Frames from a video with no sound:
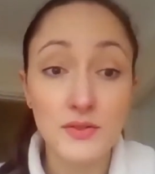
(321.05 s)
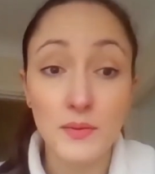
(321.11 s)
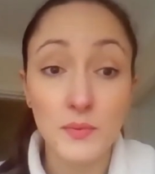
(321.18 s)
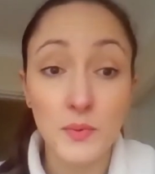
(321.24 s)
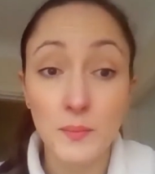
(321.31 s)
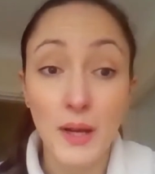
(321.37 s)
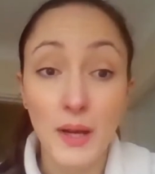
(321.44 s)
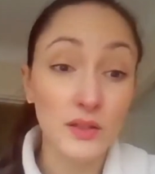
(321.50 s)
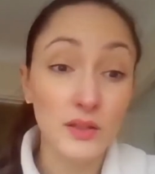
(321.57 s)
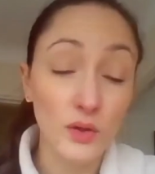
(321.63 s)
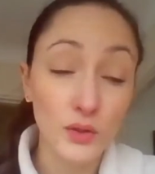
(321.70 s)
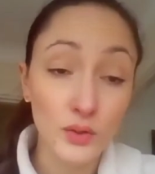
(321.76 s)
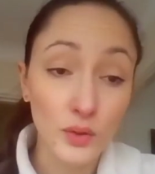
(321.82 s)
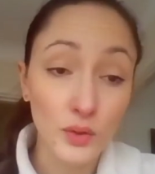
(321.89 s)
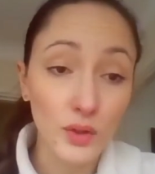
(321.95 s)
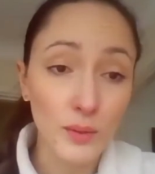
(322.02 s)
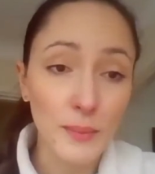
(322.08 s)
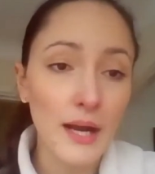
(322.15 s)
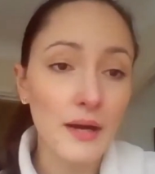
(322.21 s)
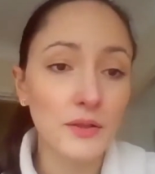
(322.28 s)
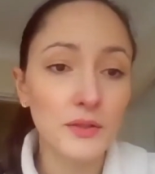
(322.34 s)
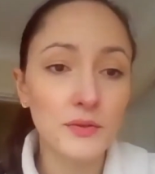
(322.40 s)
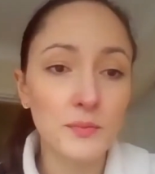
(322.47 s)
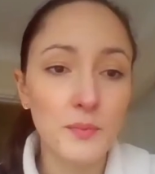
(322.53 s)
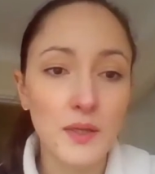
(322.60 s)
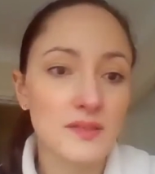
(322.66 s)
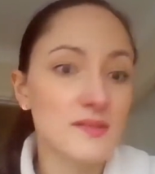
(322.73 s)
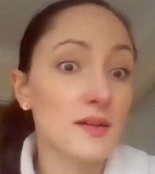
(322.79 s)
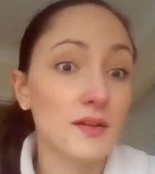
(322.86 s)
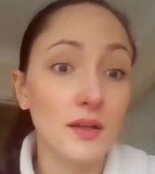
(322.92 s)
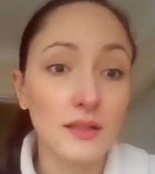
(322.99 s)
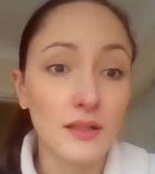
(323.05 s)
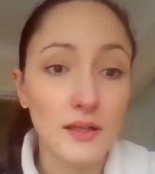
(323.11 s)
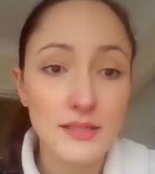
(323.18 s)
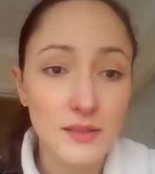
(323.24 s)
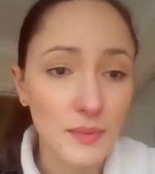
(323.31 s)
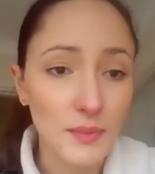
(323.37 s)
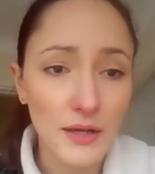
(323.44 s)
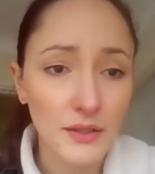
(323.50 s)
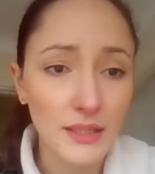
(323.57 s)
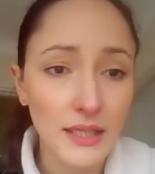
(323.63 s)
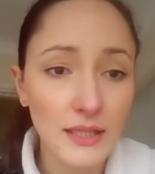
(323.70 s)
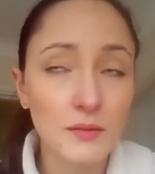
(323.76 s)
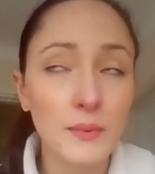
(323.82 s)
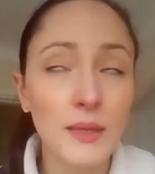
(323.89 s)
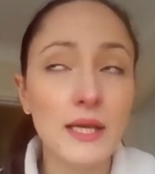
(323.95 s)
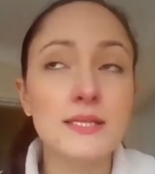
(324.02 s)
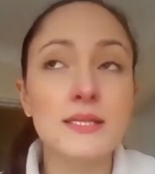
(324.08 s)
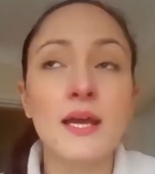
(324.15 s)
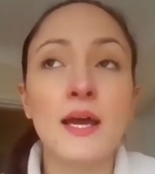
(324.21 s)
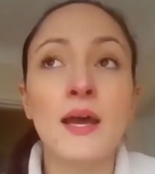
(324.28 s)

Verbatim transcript: that we might not know about because they're not in our supplier database.